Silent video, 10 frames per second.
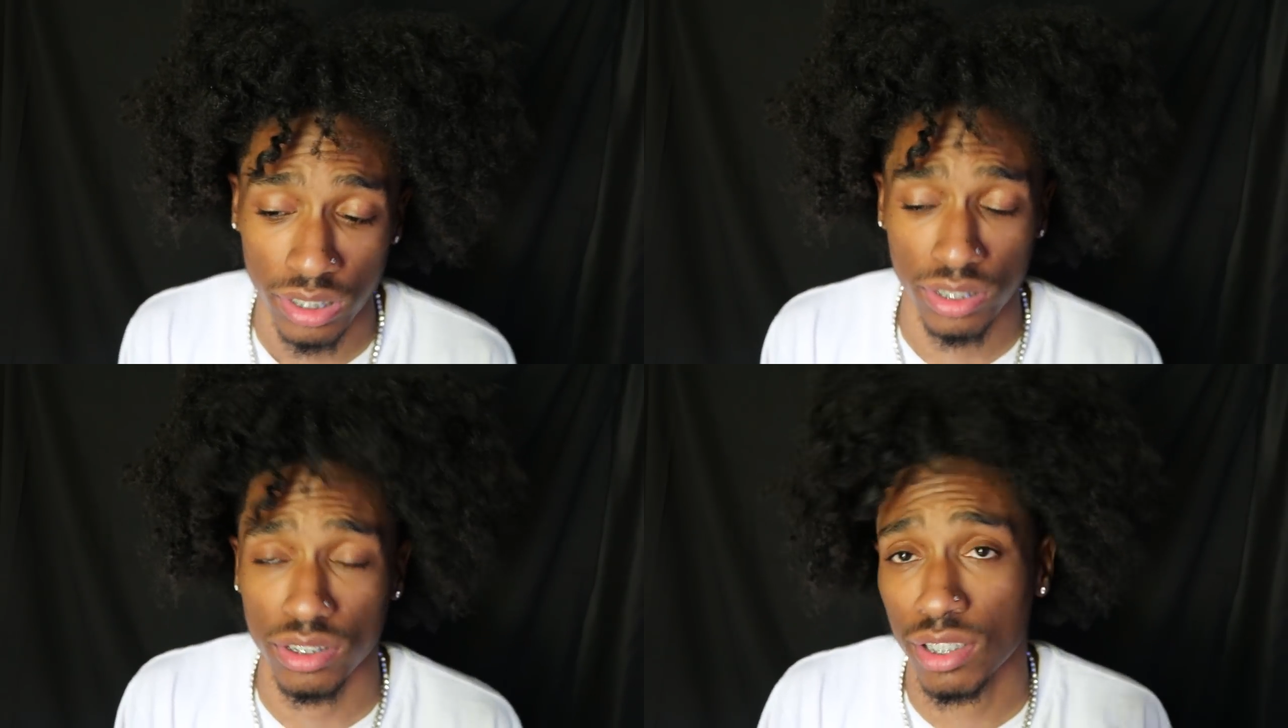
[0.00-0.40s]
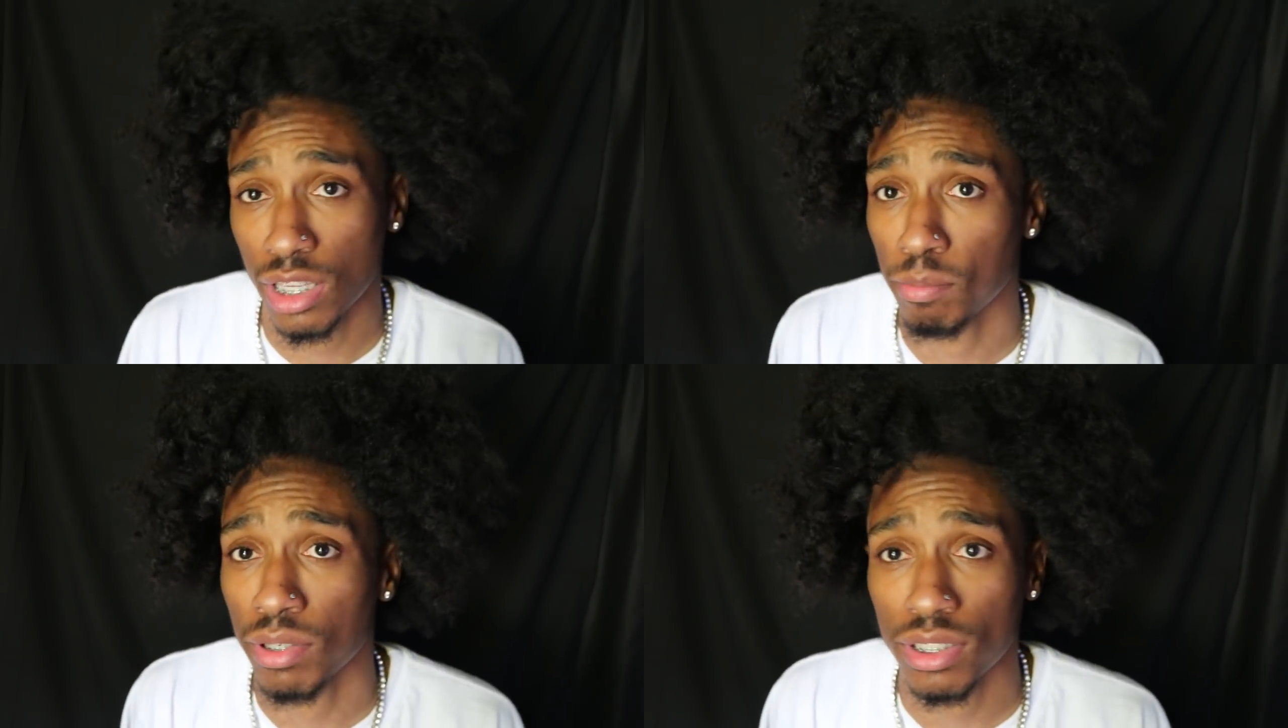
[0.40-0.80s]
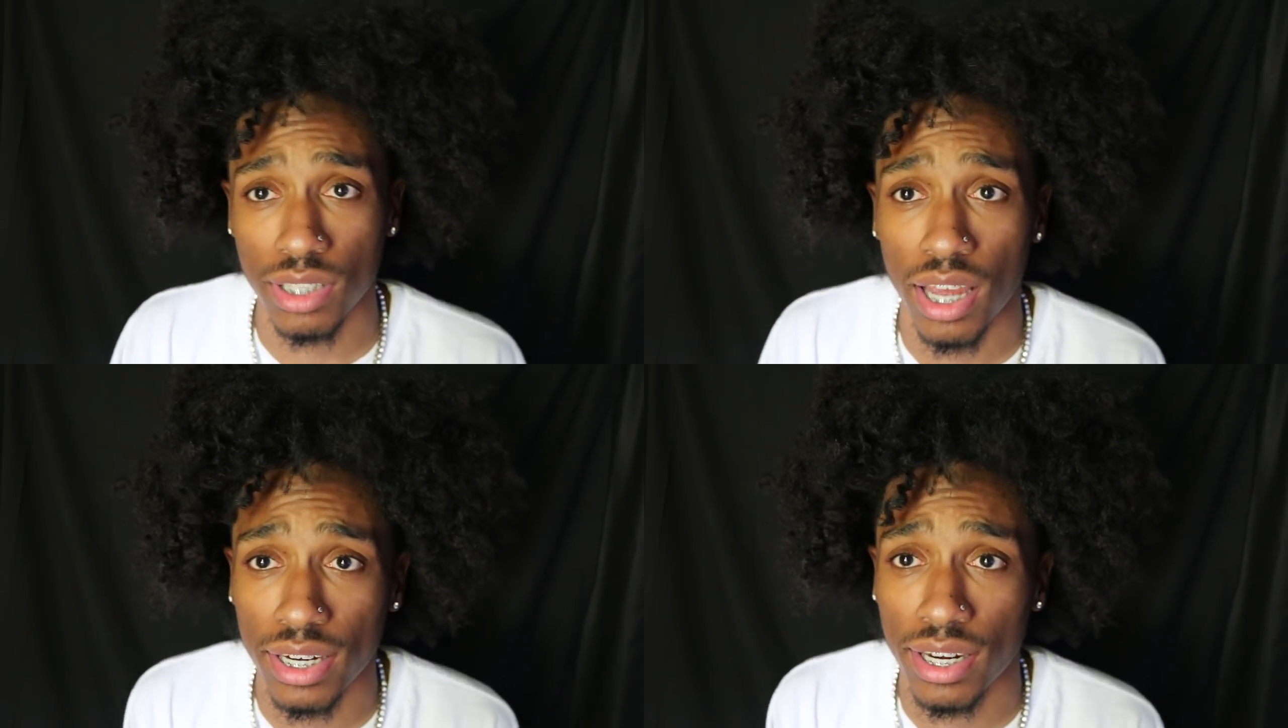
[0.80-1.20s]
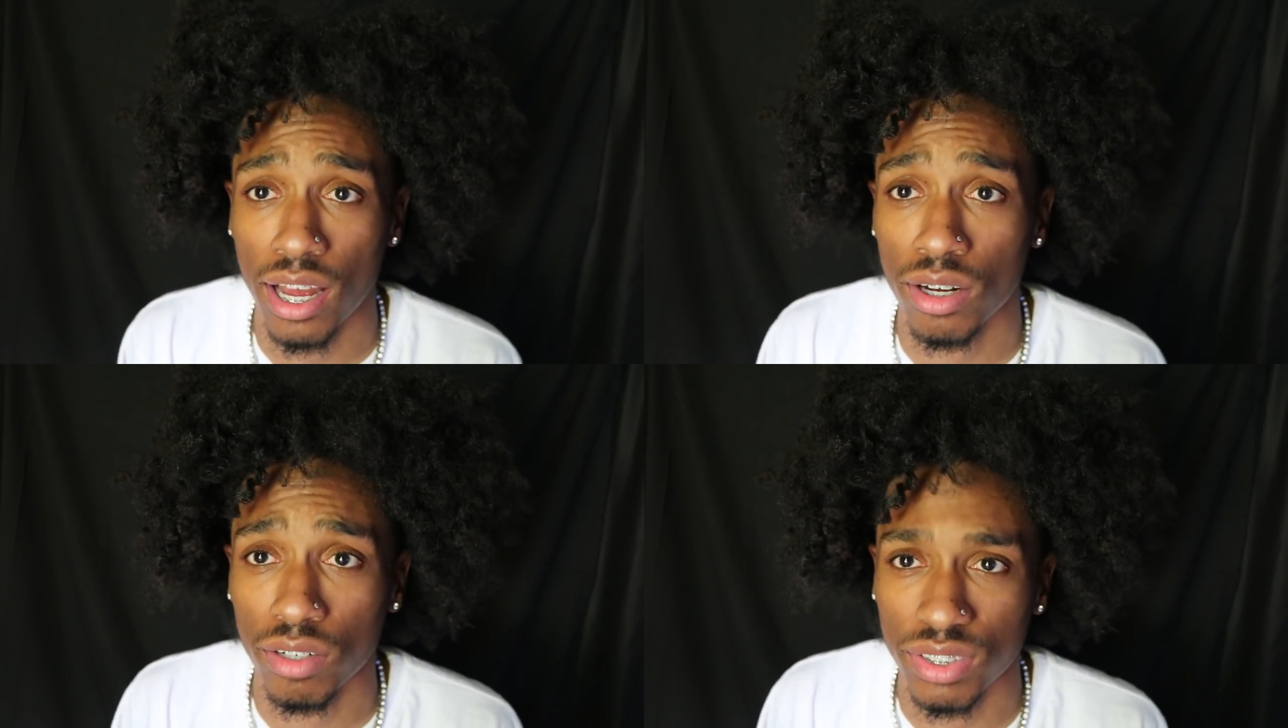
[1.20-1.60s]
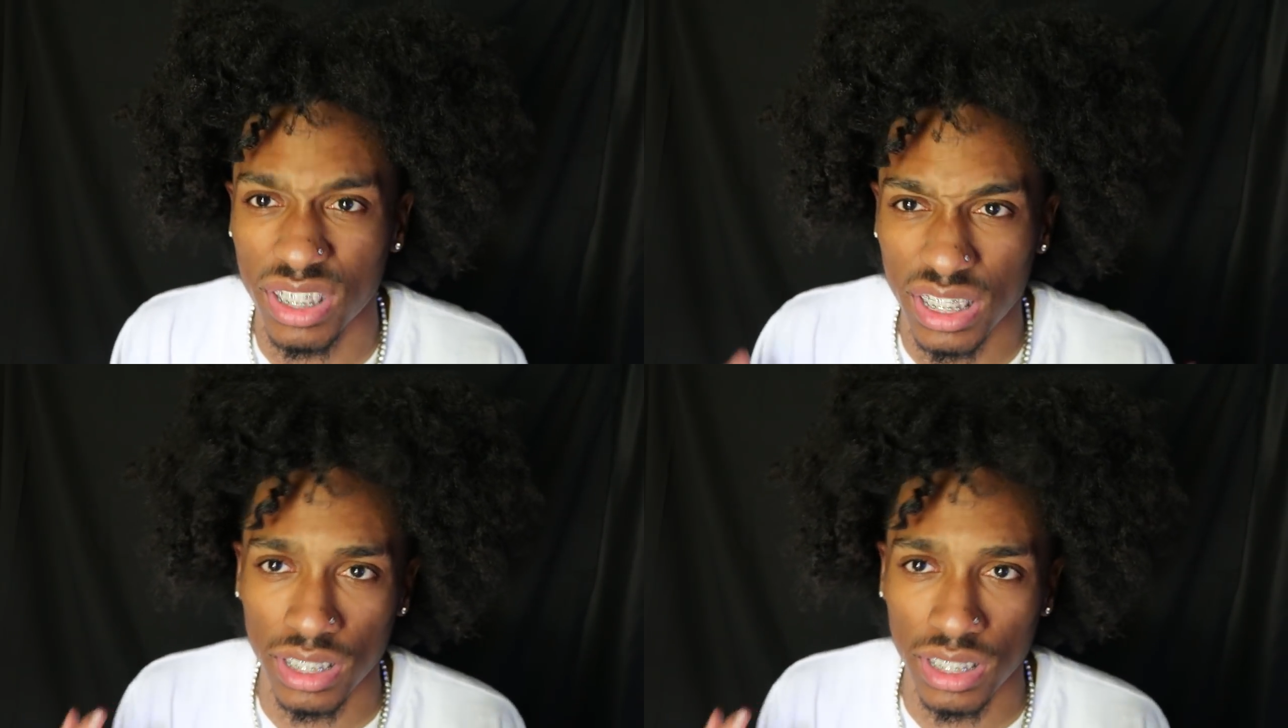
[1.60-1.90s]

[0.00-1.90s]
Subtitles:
just to keep it tied down, everything,